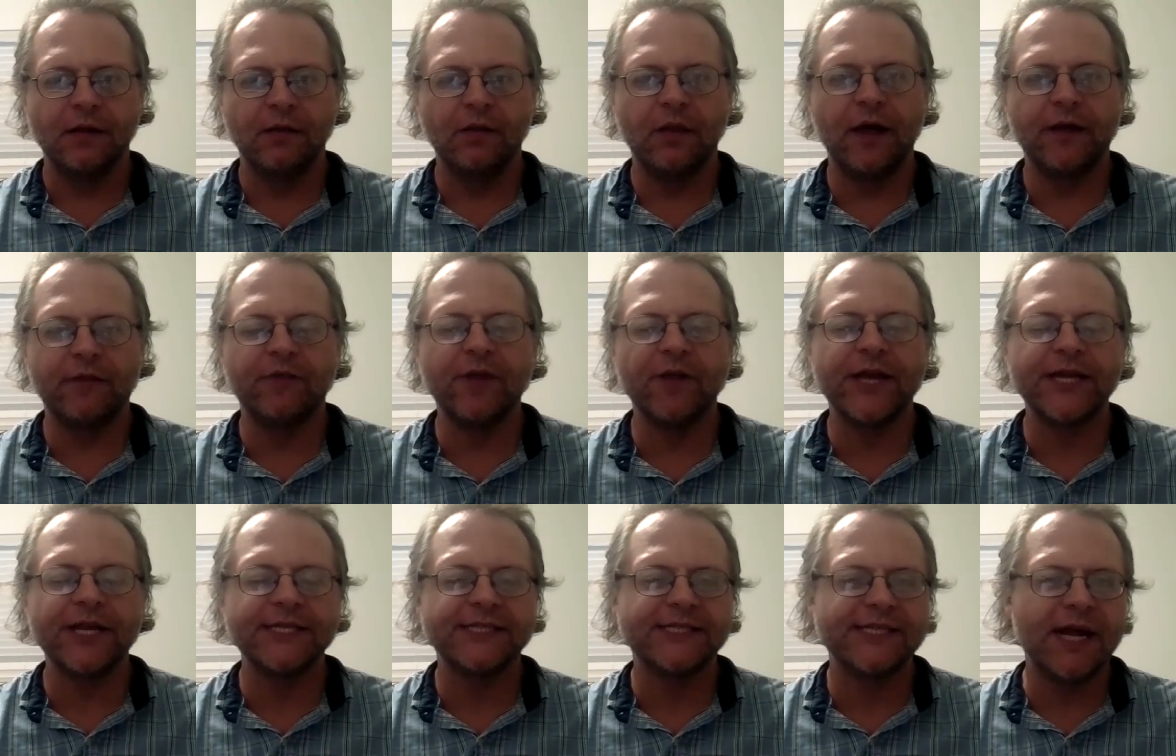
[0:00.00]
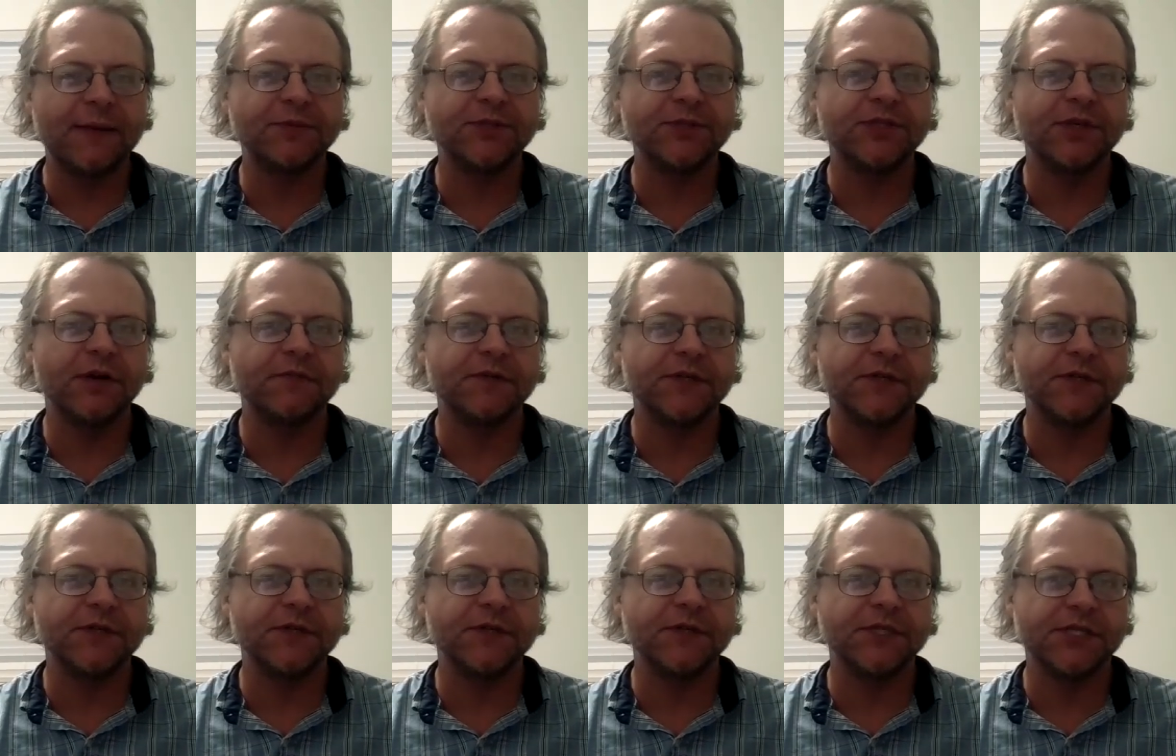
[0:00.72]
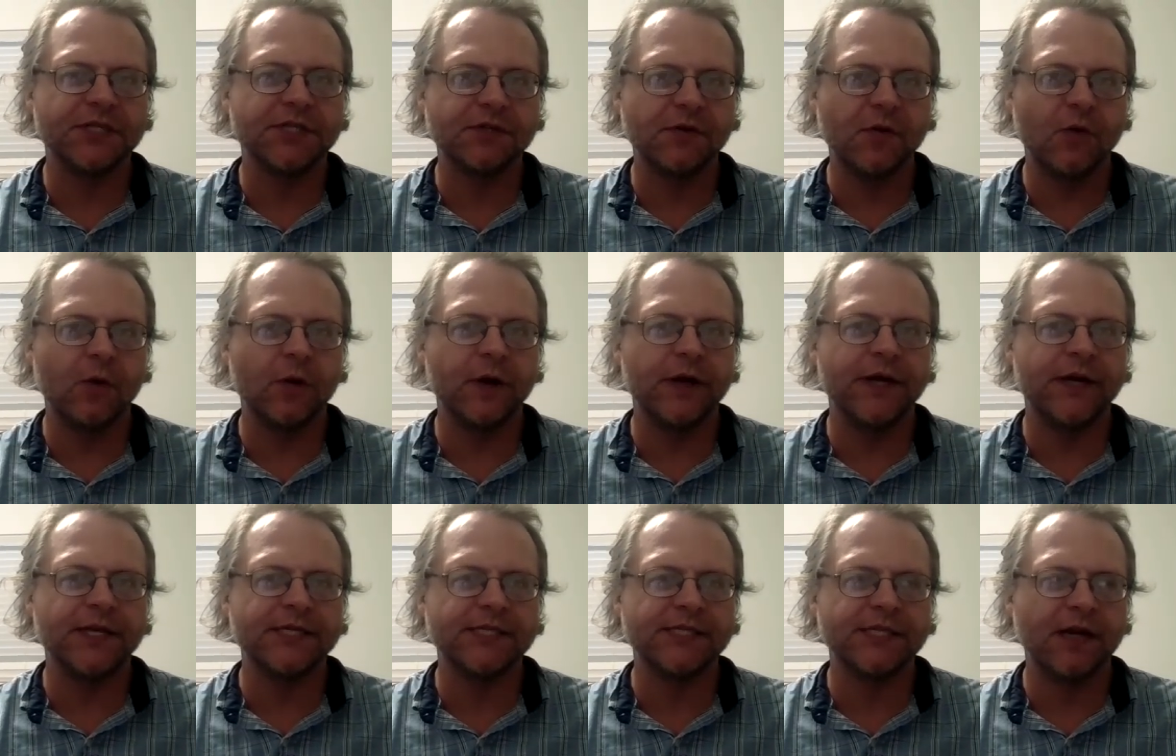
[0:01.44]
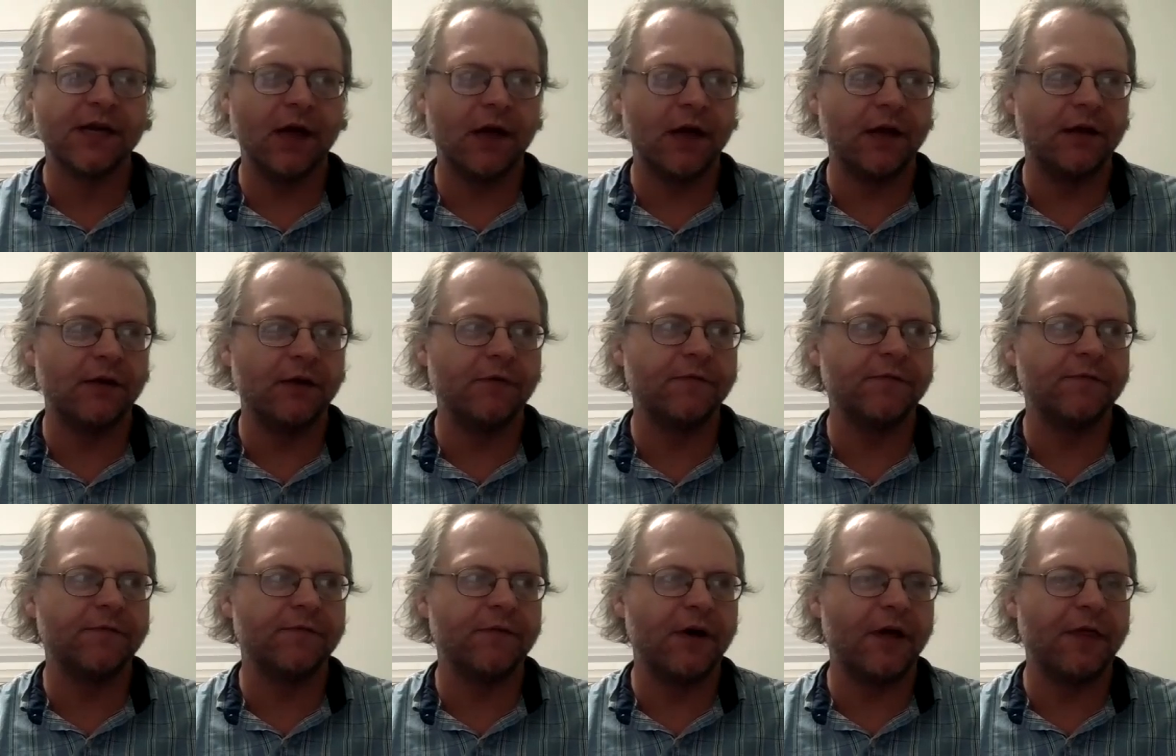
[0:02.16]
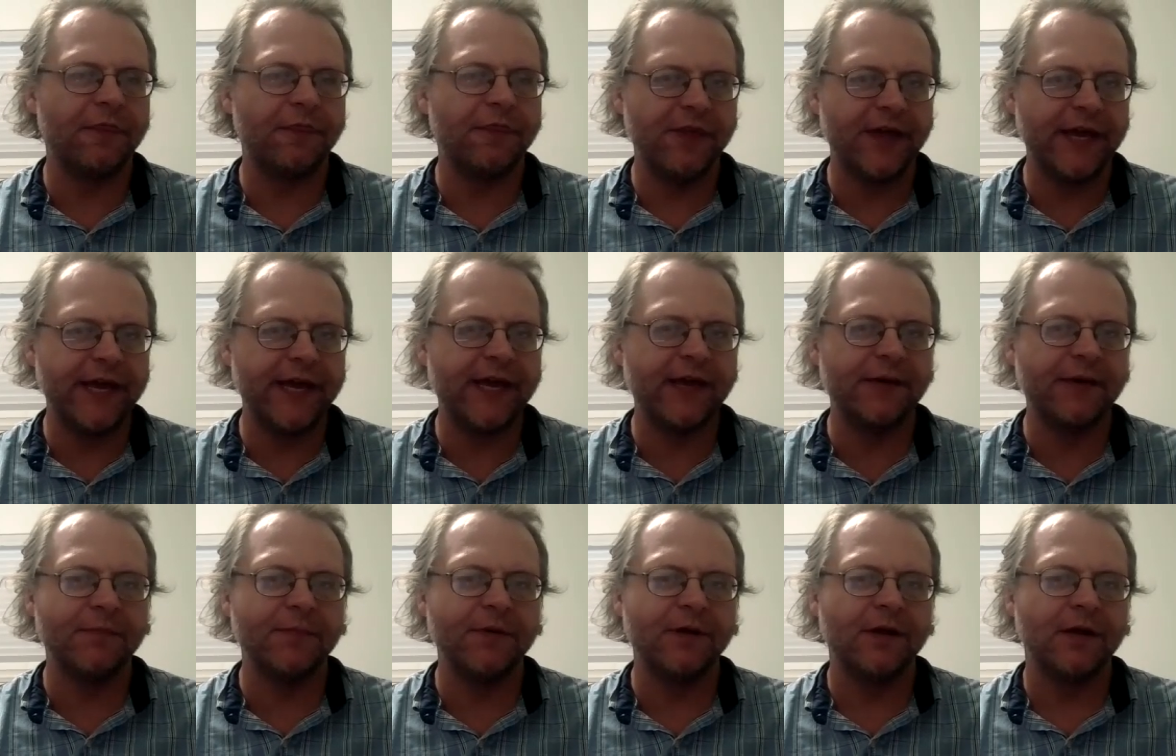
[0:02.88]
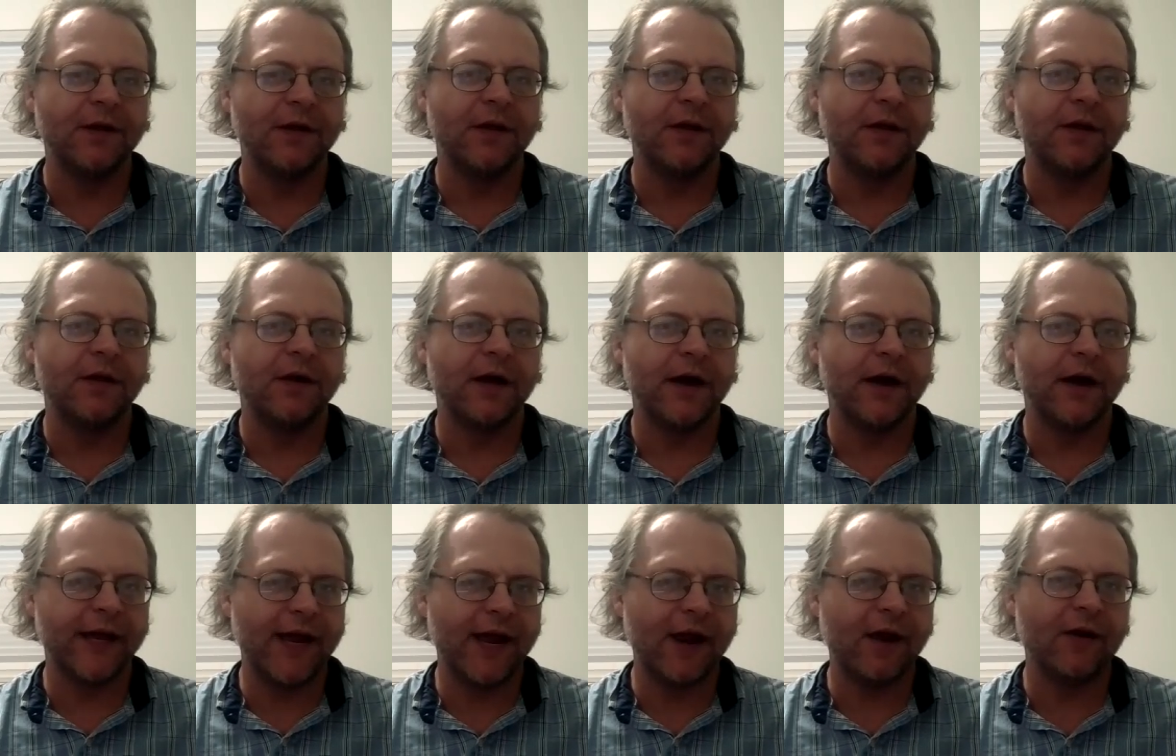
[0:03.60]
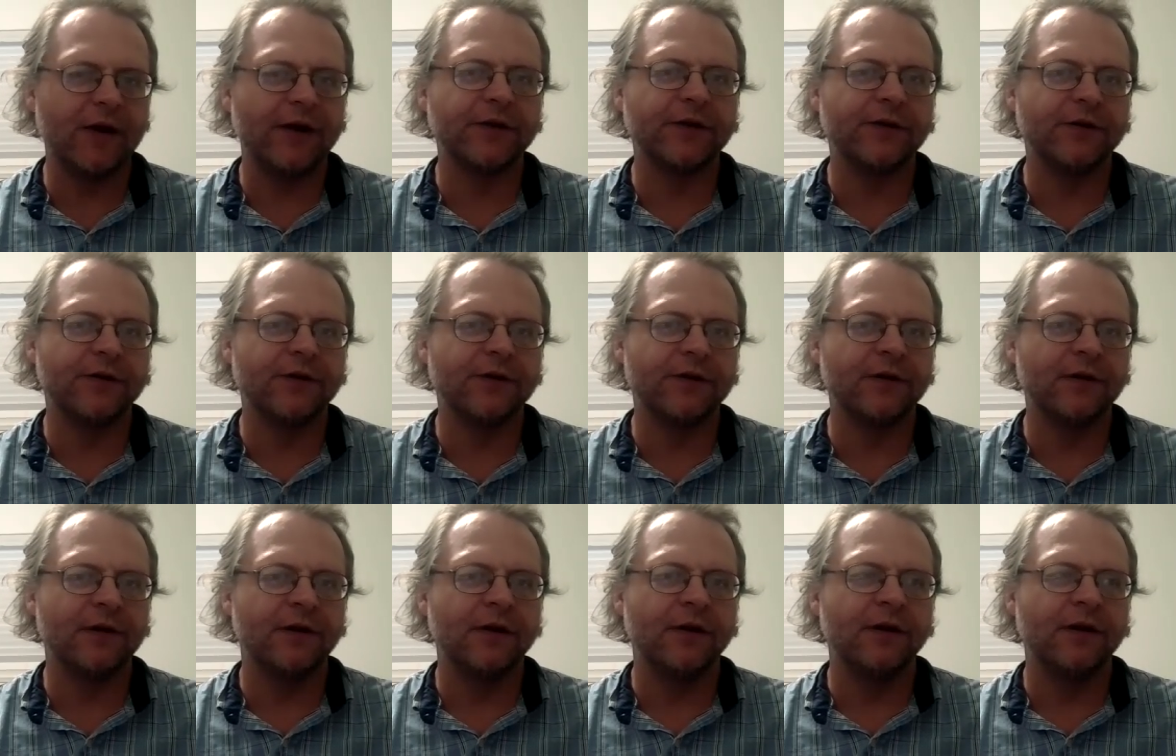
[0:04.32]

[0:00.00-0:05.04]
Like the conception of a story is kind of a theme, a character,